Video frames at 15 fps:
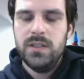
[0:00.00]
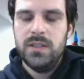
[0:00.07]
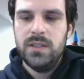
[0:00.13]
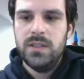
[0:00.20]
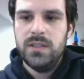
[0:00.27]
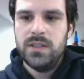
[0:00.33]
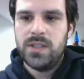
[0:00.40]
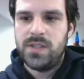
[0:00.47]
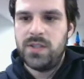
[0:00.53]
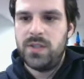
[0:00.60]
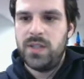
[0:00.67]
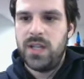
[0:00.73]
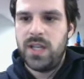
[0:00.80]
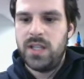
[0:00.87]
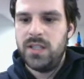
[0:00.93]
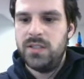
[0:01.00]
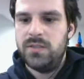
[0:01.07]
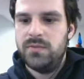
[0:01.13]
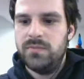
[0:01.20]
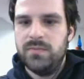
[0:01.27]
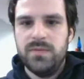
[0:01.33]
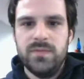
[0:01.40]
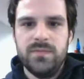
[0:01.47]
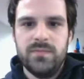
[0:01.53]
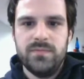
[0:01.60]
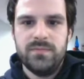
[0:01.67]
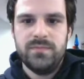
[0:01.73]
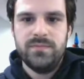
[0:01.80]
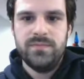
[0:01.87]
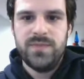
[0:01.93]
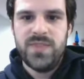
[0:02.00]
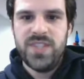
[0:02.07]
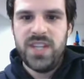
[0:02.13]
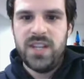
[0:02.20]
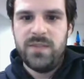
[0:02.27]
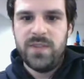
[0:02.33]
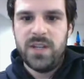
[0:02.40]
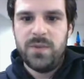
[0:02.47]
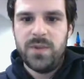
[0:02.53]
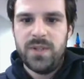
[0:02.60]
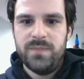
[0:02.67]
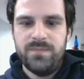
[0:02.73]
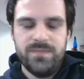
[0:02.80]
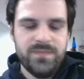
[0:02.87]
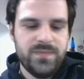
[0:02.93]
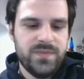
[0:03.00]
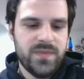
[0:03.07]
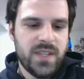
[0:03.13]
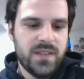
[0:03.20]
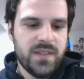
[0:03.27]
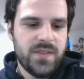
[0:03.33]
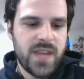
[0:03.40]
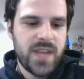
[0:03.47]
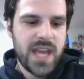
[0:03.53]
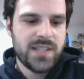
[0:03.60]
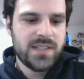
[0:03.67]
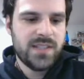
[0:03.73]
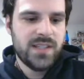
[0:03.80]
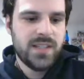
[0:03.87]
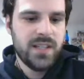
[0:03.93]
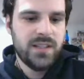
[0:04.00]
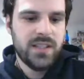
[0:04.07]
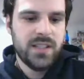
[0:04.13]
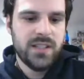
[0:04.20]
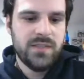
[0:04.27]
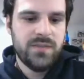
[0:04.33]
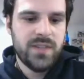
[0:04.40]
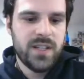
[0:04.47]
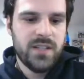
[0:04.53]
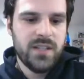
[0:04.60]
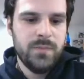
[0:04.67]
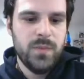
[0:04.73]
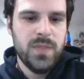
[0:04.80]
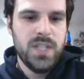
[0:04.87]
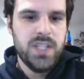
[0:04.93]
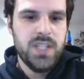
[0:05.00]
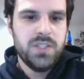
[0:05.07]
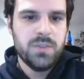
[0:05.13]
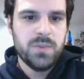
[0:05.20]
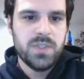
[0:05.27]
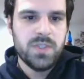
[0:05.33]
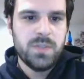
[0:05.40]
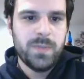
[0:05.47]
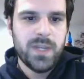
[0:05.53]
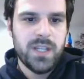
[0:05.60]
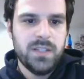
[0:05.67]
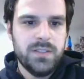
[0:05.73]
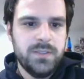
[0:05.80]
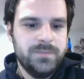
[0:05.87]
just so that I can see if anyone asks anything and if I need to respond.